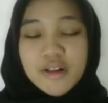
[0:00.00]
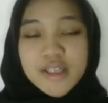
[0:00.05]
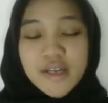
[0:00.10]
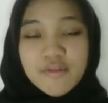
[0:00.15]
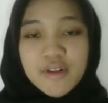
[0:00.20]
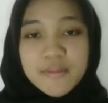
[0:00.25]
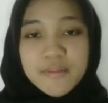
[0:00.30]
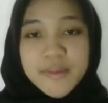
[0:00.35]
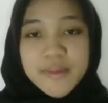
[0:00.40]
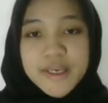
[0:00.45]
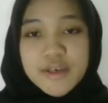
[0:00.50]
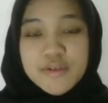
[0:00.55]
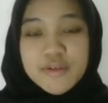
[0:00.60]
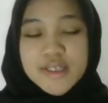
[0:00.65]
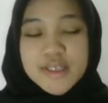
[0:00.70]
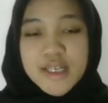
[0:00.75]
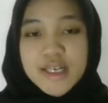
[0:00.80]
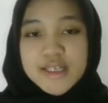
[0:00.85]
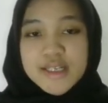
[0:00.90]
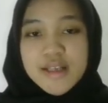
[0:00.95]
will be used
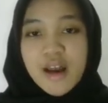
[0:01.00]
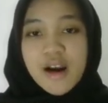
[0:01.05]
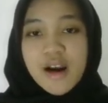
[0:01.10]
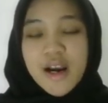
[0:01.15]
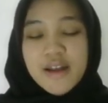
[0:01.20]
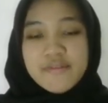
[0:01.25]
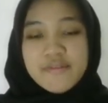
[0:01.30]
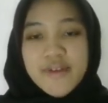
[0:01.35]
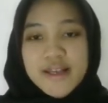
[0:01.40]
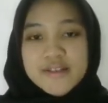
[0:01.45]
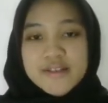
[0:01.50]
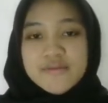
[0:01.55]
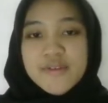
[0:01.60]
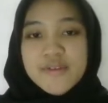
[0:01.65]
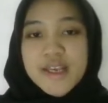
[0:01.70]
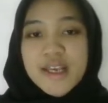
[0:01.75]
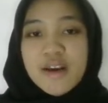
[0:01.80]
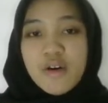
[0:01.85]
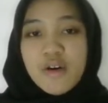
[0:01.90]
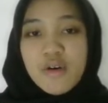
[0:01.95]
is
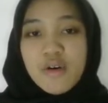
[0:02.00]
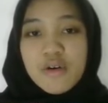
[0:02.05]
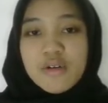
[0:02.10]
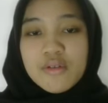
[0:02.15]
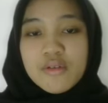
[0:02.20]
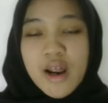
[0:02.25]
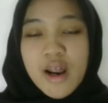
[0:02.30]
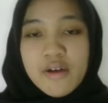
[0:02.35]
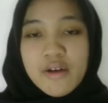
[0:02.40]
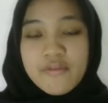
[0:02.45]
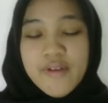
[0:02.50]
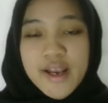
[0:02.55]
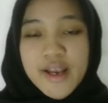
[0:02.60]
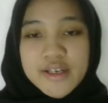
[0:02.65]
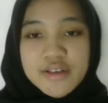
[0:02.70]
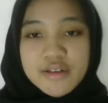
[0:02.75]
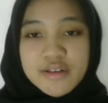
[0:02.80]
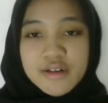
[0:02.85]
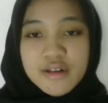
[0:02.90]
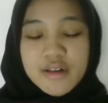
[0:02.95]
RFSV, or raw
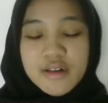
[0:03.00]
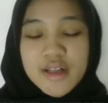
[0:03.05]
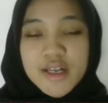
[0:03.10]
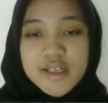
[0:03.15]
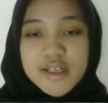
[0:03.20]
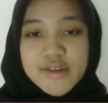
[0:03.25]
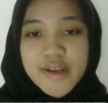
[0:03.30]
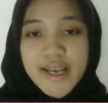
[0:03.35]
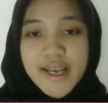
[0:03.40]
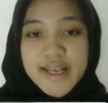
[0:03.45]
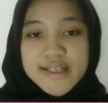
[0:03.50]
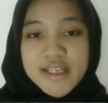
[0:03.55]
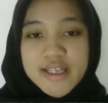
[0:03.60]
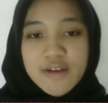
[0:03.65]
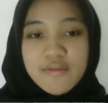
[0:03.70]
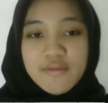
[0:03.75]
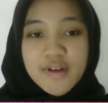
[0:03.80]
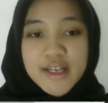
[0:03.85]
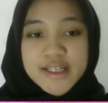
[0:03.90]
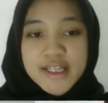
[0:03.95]
fractional stochastic
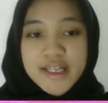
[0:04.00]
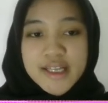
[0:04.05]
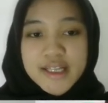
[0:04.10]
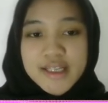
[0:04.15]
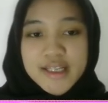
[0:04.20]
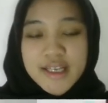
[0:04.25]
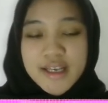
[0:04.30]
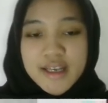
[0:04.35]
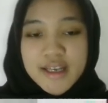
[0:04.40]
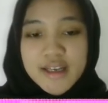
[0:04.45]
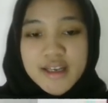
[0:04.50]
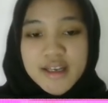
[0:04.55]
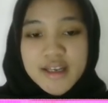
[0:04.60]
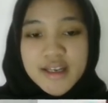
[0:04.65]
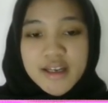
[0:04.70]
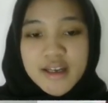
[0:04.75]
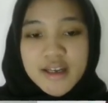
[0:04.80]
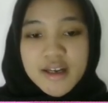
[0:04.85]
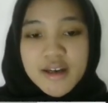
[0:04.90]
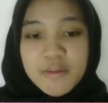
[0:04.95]
volatility,
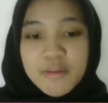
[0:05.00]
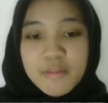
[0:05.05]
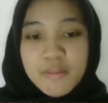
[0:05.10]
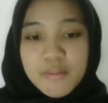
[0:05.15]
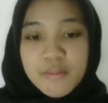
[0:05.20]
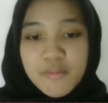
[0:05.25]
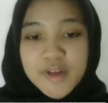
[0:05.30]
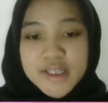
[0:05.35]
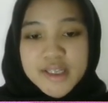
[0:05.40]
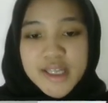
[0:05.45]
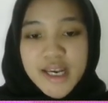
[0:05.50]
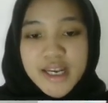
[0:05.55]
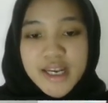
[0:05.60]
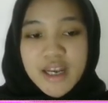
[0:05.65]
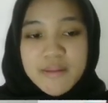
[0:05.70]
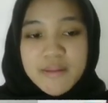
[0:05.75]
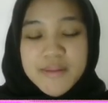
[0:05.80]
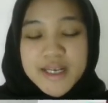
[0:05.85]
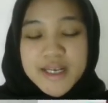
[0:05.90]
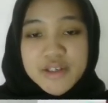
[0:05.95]
with
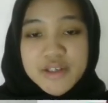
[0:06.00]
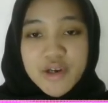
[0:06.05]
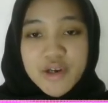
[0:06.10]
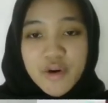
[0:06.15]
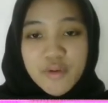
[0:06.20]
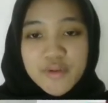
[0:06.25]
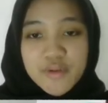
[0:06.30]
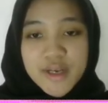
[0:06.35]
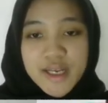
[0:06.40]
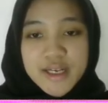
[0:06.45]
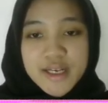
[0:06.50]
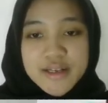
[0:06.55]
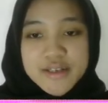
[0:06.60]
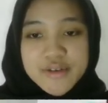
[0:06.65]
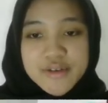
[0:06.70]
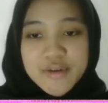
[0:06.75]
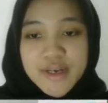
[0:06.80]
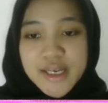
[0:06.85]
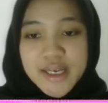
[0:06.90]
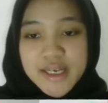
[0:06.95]
dynamics shown in the
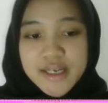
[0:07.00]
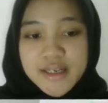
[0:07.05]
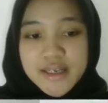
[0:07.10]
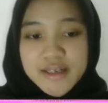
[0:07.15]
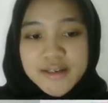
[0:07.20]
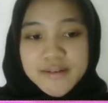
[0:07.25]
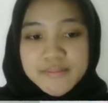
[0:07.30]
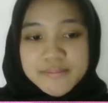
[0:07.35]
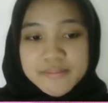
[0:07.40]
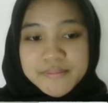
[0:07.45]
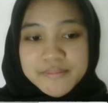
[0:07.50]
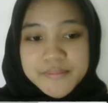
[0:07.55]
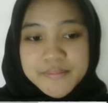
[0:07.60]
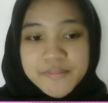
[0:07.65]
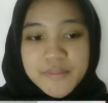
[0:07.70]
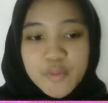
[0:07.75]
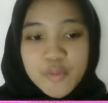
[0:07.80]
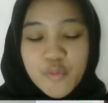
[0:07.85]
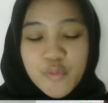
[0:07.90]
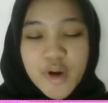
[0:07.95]
screen,
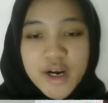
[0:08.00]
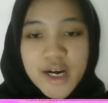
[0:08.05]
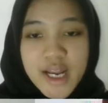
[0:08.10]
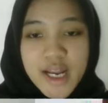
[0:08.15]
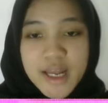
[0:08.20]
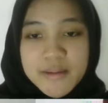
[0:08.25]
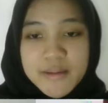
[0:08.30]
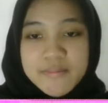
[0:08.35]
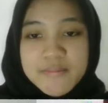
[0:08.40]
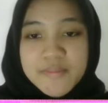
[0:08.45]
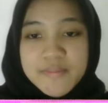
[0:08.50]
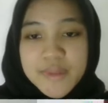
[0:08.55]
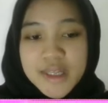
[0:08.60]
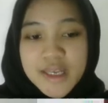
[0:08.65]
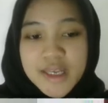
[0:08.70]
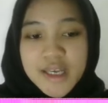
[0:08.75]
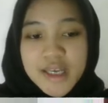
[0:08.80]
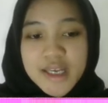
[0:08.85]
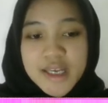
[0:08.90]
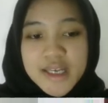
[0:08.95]
where M
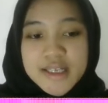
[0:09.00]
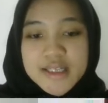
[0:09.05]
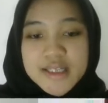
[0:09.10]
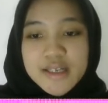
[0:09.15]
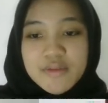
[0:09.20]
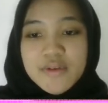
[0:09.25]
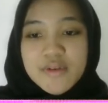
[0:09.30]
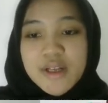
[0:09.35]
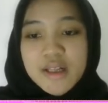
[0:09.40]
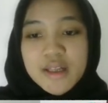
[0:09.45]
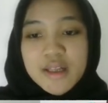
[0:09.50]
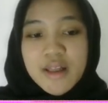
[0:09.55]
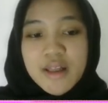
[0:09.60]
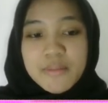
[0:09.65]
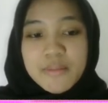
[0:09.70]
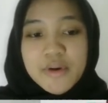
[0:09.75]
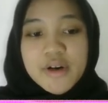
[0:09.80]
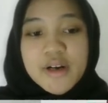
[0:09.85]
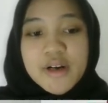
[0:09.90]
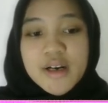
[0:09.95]
is the real
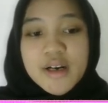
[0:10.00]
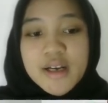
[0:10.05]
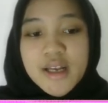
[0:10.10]
number,